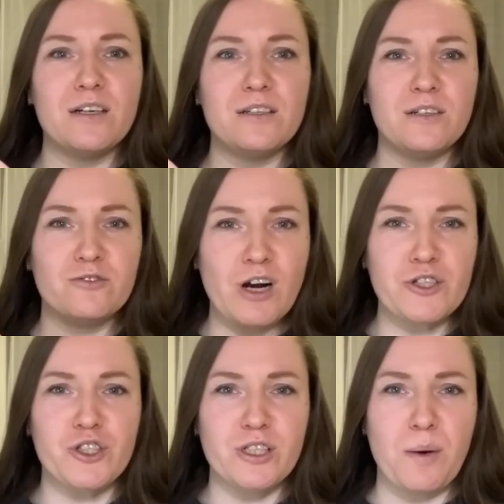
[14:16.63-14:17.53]

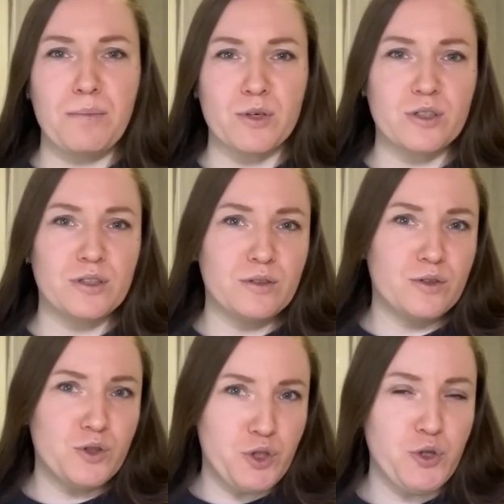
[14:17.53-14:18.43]
Russia number
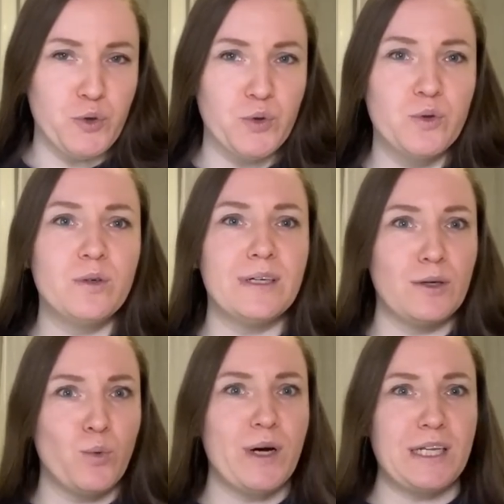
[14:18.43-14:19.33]
two
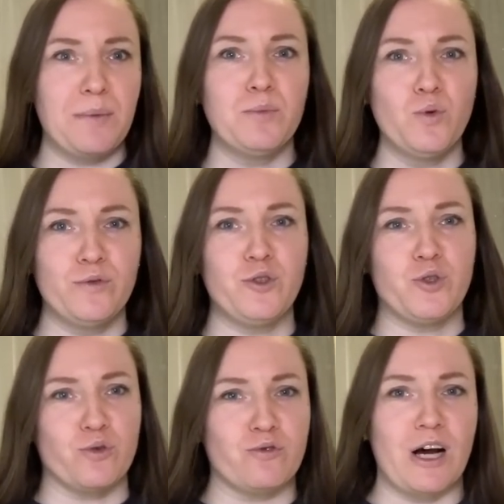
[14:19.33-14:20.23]
when I moved to
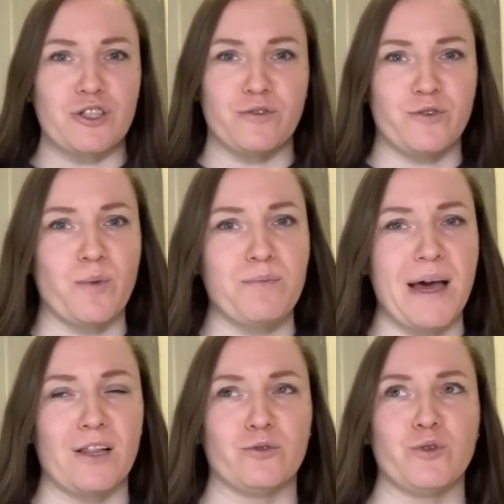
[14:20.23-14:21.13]
Russia from
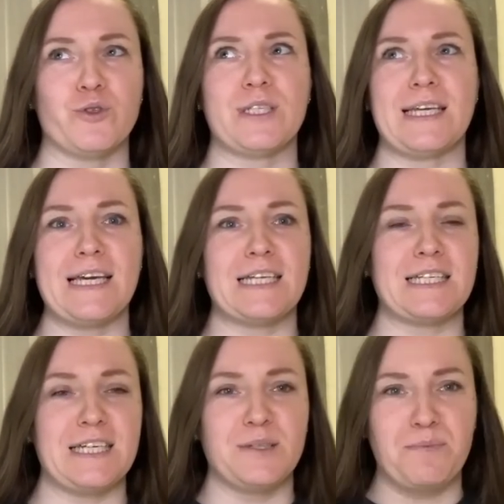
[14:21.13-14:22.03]
Belarus. And
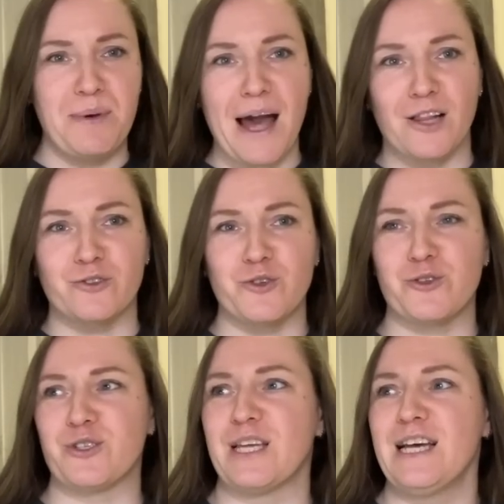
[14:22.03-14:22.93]
in
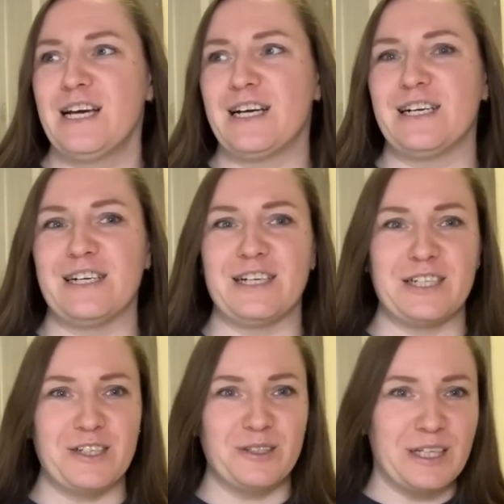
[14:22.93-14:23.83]
Belarus,
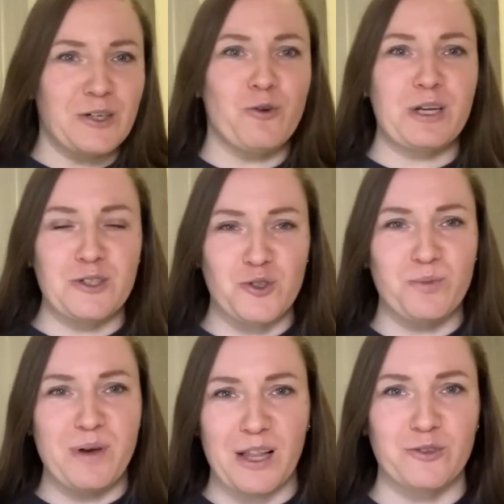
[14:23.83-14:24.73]
according to
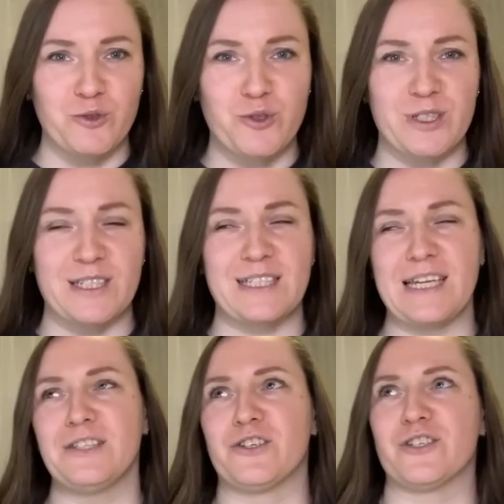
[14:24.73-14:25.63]
Belarusian
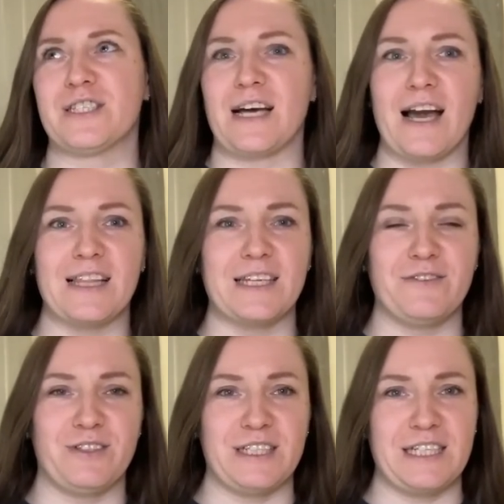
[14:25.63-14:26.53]
standards, I
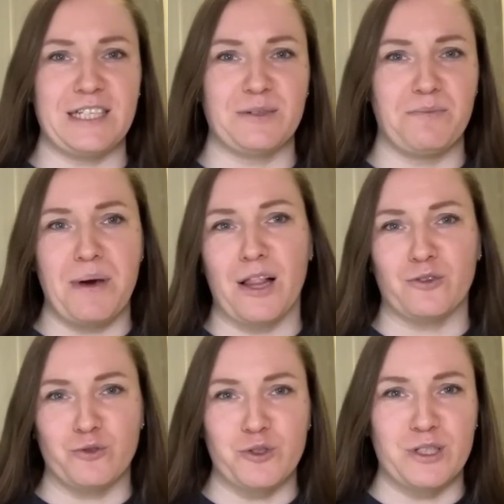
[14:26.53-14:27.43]
lived in
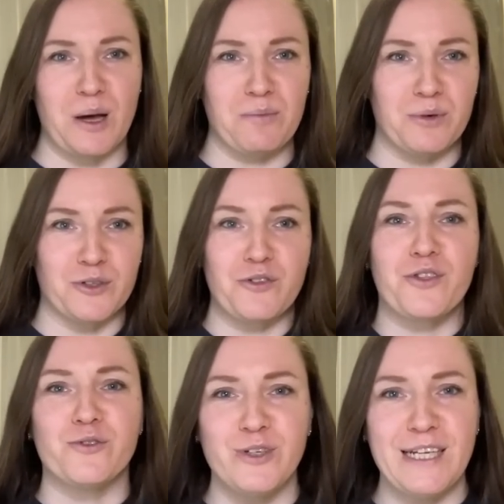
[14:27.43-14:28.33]
Belarus number
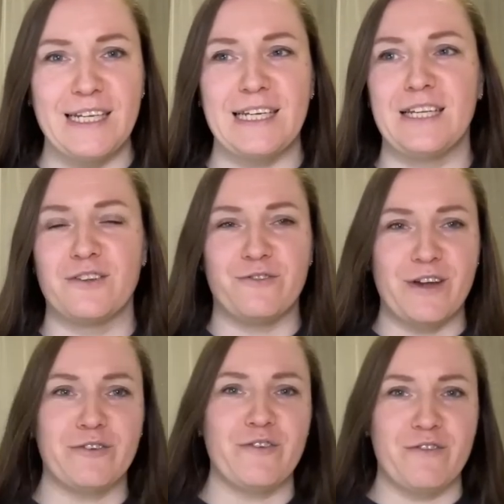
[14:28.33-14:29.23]
three in a
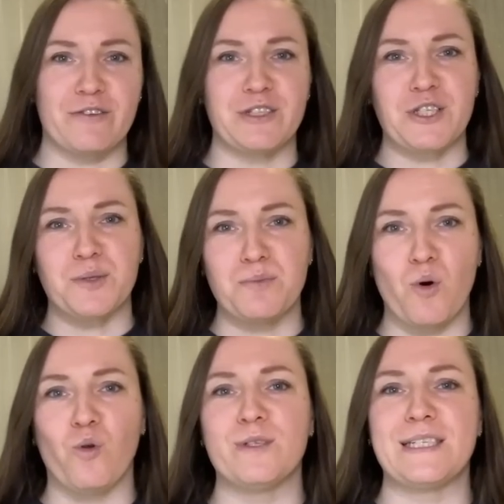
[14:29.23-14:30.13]
very, very
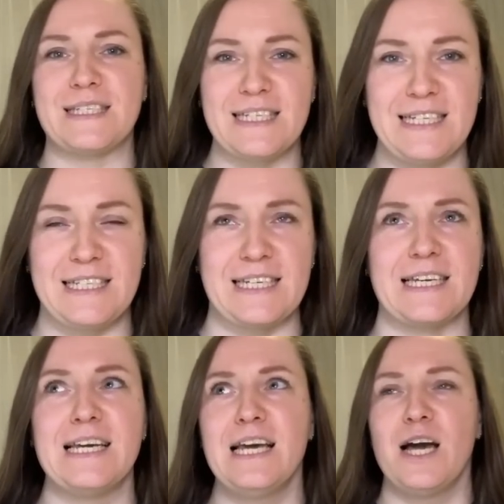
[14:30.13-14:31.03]
small city
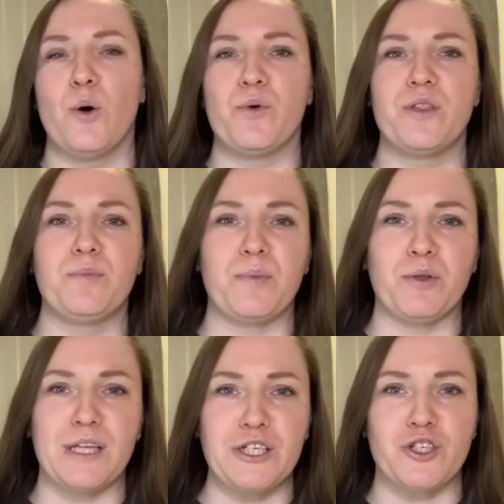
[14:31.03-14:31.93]
with the
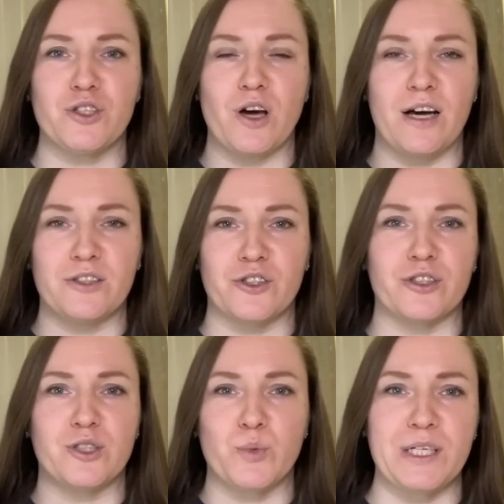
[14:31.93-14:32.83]
population under
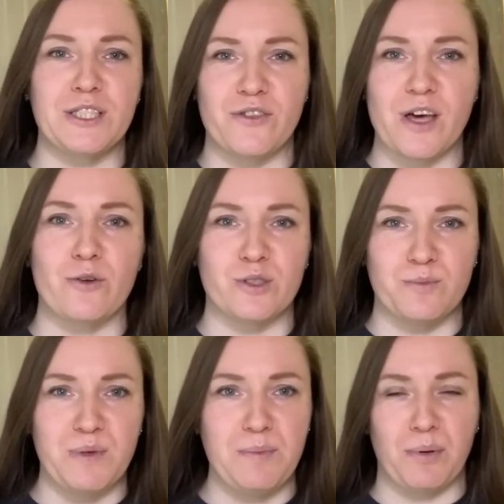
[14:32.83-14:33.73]
20,000
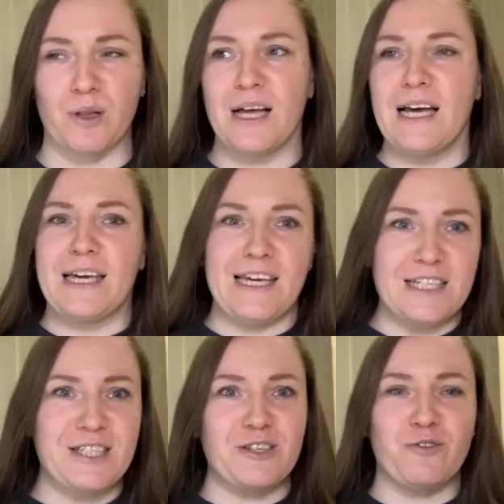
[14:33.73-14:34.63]
people.
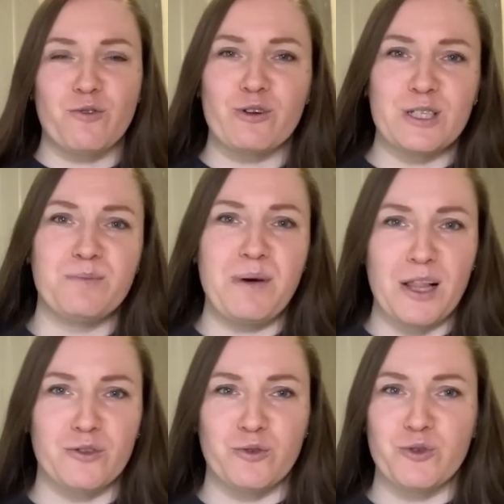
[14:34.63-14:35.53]
Yes, of course,
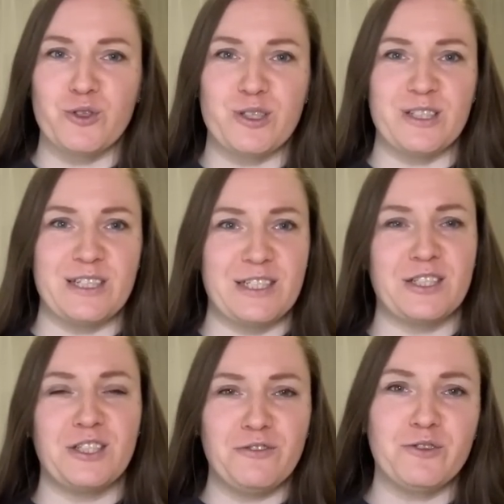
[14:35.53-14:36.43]
Belarus is a
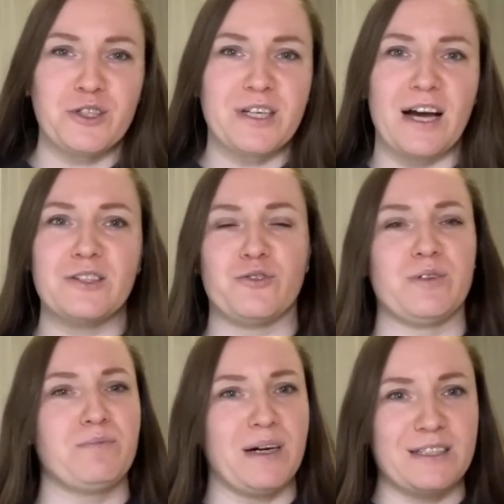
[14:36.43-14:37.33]
different country,
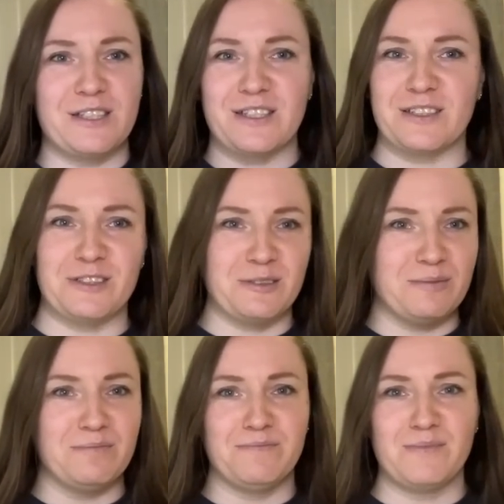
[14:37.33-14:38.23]
but
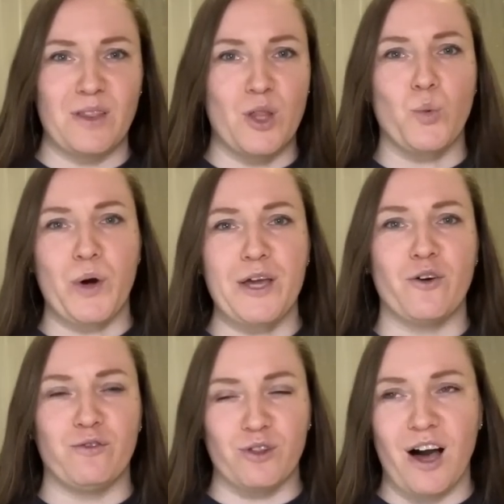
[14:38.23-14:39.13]
the way of
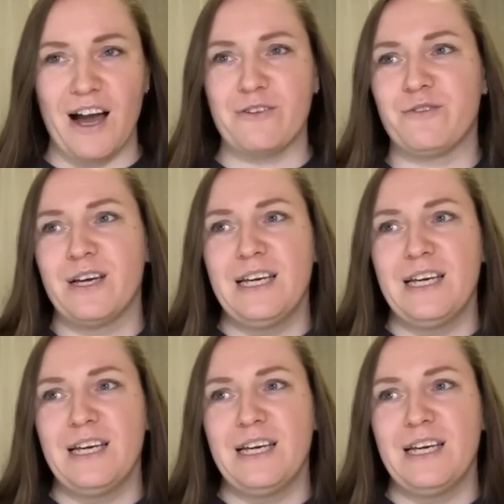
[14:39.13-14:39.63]
life